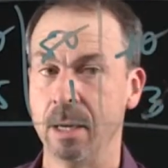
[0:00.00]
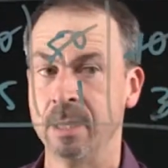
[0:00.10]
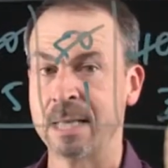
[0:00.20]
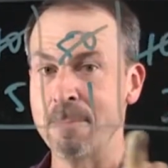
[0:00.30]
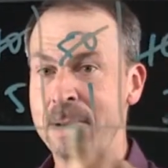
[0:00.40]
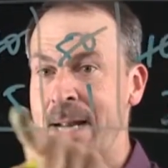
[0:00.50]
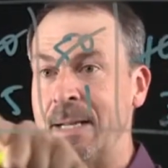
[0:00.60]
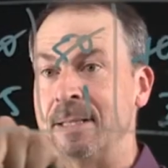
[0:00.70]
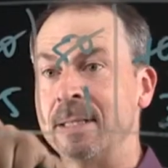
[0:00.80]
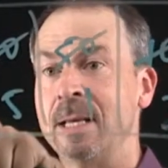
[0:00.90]
So that
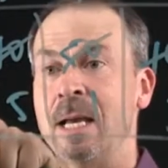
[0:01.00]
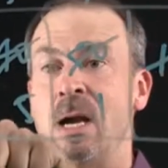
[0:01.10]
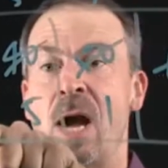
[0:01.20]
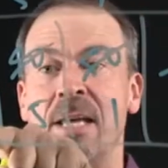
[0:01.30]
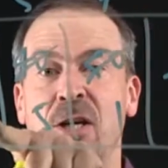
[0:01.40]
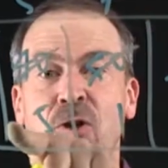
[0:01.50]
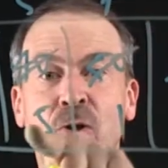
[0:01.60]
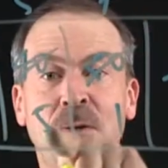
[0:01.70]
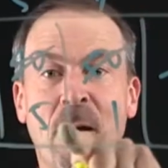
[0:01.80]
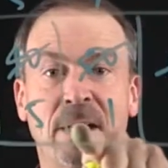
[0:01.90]
means, as I
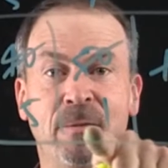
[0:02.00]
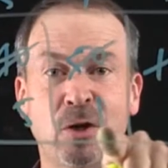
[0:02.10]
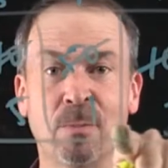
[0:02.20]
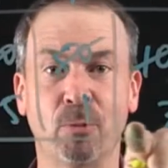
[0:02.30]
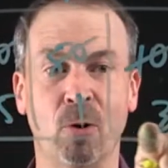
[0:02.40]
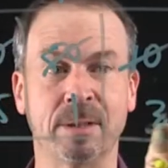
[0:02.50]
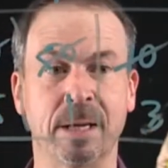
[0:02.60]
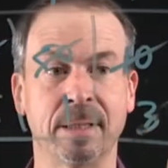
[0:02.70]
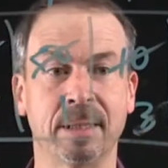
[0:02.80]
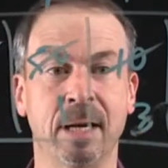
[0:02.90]
do my division
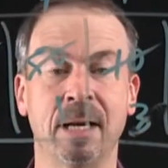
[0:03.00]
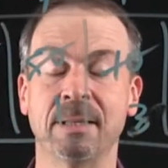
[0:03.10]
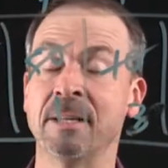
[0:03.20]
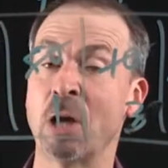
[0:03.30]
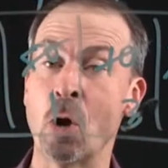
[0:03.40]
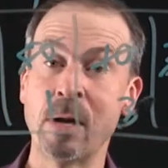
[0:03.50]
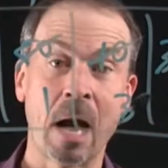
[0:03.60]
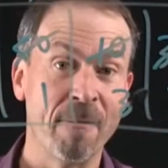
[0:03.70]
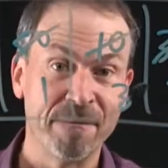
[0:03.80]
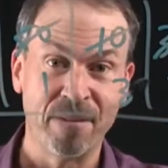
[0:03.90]
process, so there's only
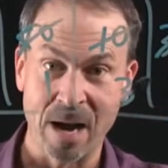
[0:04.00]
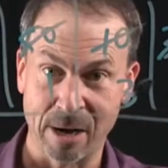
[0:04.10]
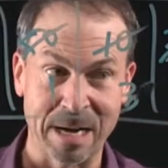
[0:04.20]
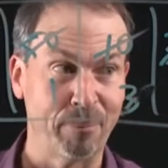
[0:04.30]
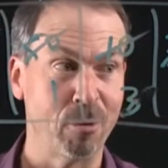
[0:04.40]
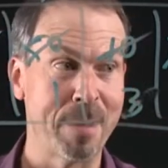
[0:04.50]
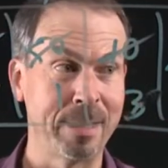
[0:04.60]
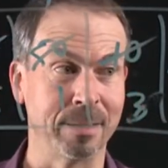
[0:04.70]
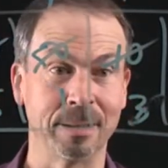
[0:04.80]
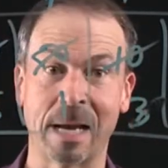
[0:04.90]
a finite number of
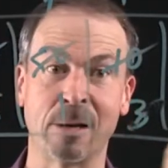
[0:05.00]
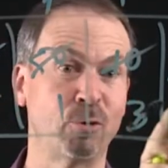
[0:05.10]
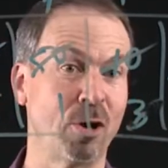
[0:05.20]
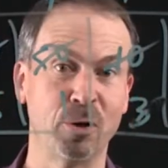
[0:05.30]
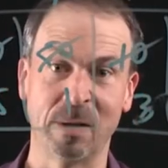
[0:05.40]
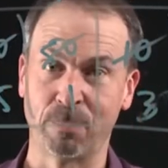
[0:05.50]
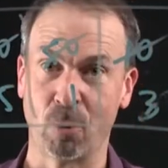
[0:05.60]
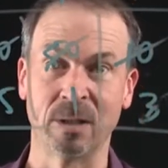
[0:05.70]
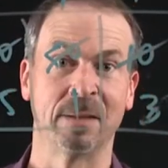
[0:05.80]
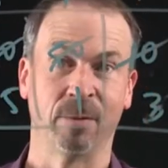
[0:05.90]
remainders, and I'm trying to do this
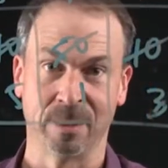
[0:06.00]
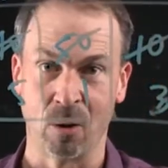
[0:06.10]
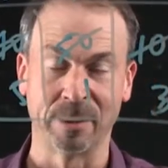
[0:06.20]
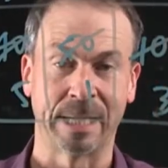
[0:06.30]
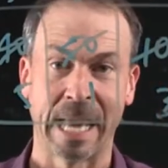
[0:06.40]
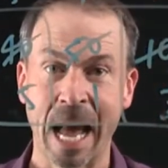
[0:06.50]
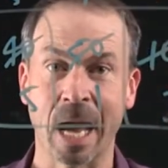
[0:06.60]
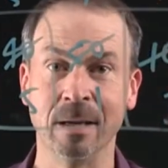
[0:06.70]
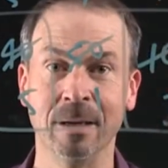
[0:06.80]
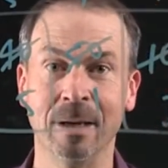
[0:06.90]
process for as long as I
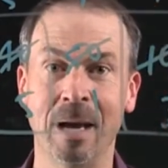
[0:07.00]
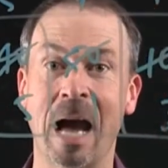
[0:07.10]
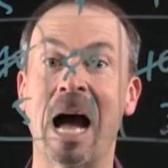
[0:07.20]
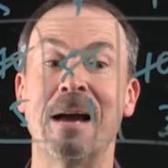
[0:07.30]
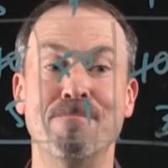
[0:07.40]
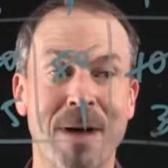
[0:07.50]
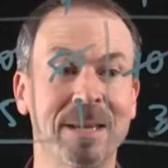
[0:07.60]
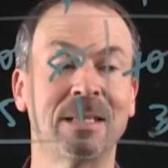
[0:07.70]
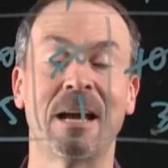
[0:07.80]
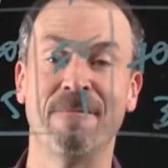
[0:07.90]
can, I
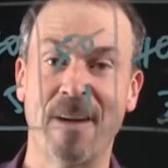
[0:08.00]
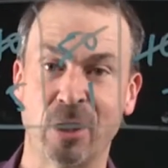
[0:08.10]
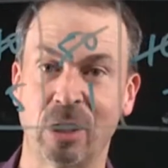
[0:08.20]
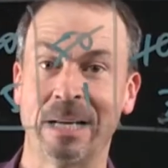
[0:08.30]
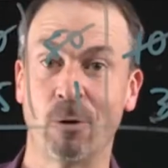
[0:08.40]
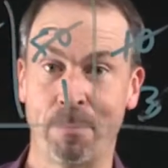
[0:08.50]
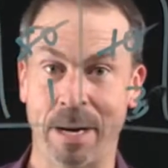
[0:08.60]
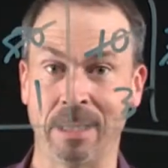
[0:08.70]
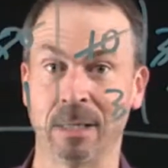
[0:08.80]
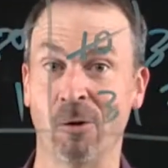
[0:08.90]
must eventually
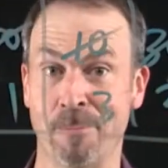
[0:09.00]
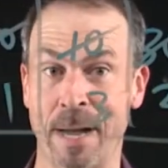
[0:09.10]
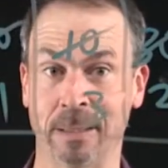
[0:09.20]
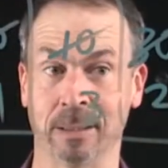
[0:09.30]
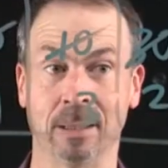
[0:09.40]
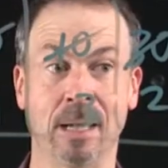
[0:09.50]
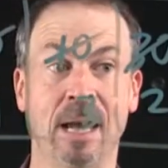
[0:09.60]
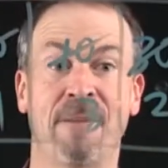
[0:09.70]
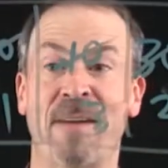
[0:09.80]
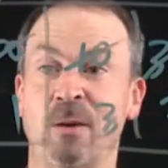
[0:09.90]
repeat a remainder.
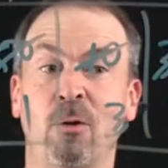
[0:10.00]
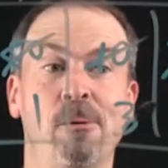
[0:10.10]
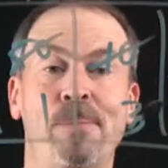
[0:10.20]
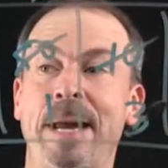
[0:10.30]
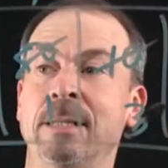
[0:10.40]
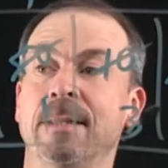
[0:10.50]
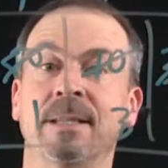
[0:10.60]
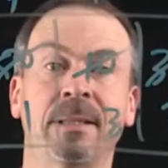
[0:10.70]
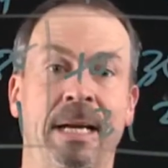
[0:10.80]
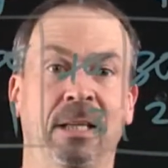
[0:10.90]
In fact, we repeated the
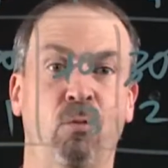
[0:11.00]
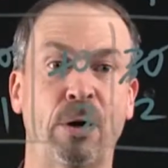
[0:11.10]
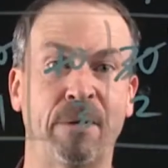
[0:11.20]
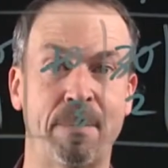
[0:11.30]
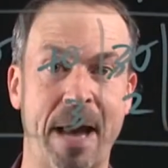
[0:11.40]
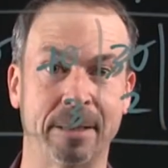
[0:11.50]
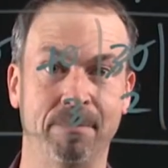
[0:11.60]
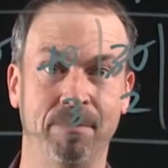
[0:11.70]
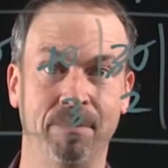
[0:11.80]
6 right off the bat.